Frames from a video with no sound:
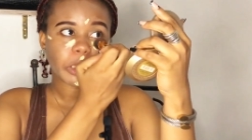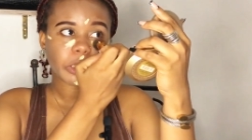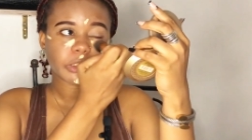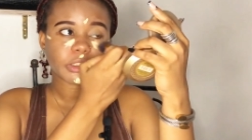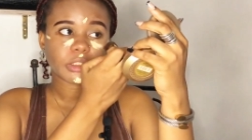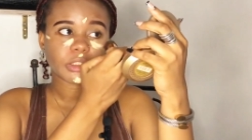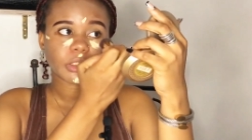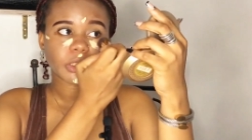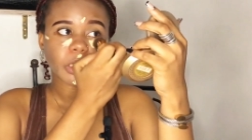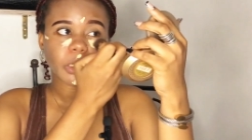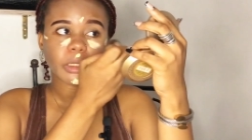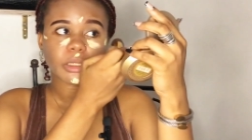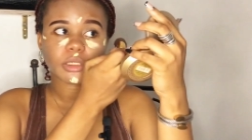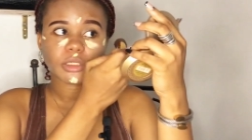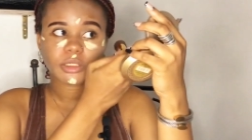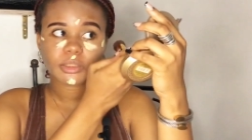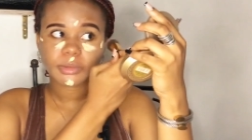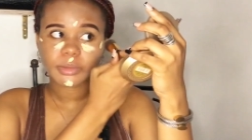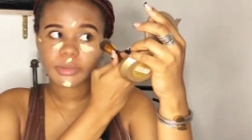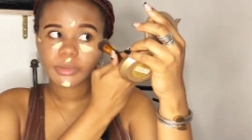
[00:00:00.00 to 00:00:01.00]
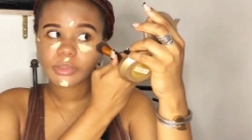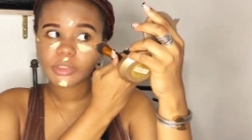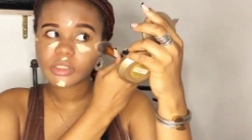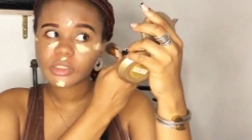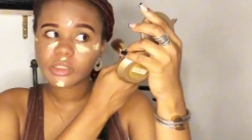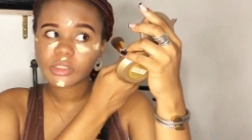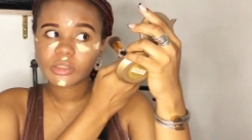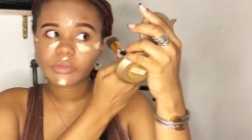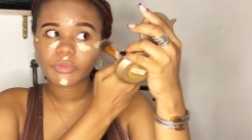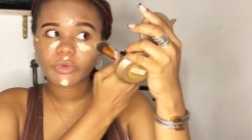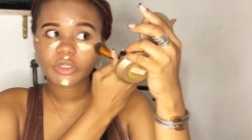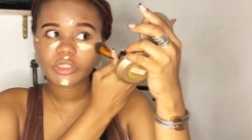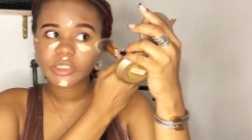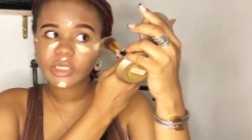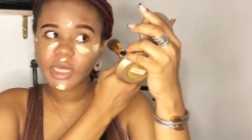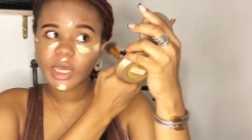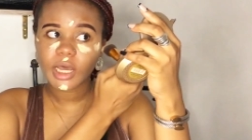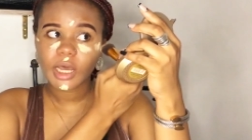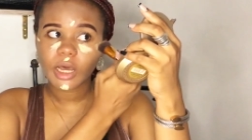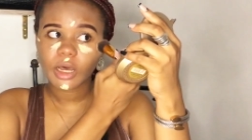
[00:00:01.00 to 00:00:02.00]
just leave
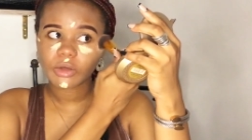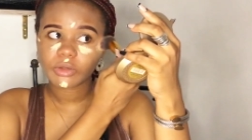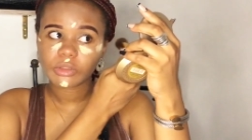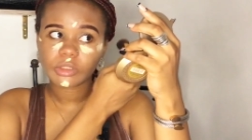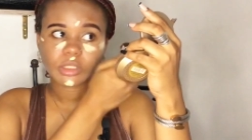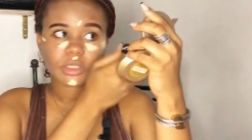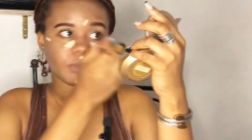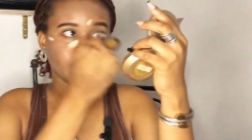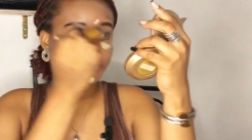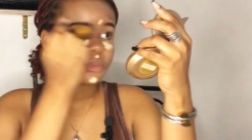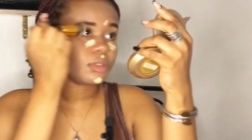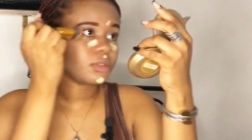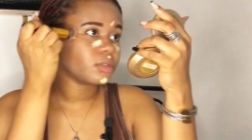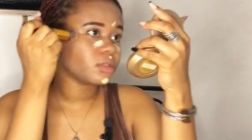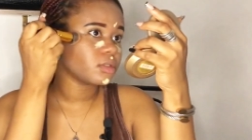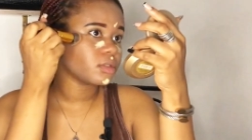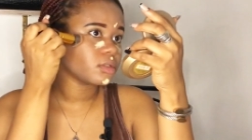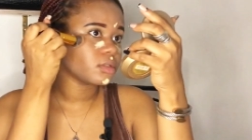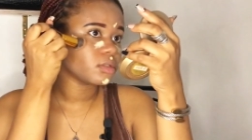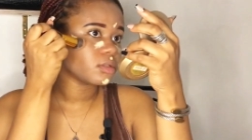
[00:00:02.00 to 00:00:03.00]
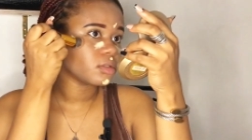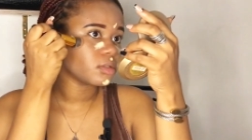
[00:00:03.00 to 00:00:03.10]
smudge that out a bit